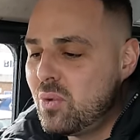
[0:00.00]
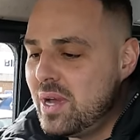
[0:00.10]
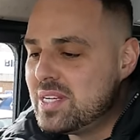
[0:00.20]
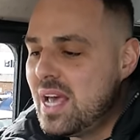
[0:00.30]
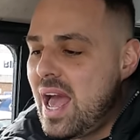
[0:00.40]

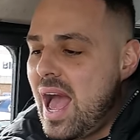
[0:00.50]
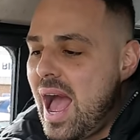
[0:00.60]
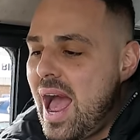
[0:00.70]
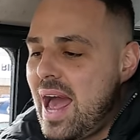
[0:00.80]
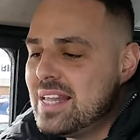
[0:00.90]
quid.
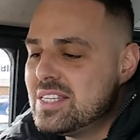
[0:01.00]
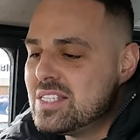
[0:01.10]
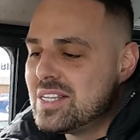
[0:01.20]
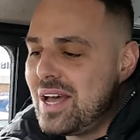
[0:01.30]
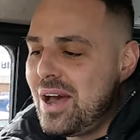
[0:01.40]

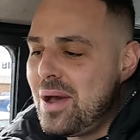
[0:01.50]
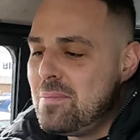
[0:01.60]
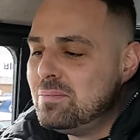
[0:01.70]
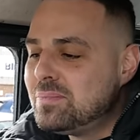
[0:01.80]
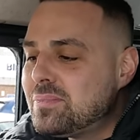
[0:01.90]
And
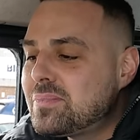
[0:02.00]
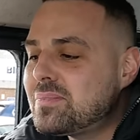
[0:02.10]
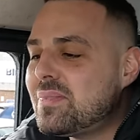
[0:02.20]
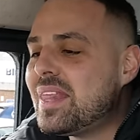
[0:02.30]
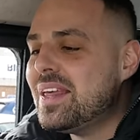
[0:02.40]

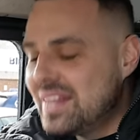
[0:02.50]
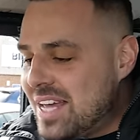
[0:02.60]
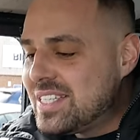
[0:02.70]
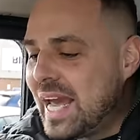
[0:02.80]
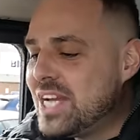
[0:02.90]

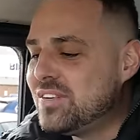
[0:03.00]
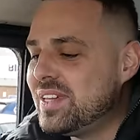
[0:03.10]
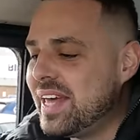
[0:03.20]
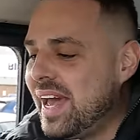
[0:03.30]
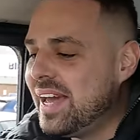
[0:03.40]
there's the age of
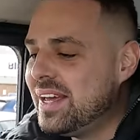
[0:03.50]
it there.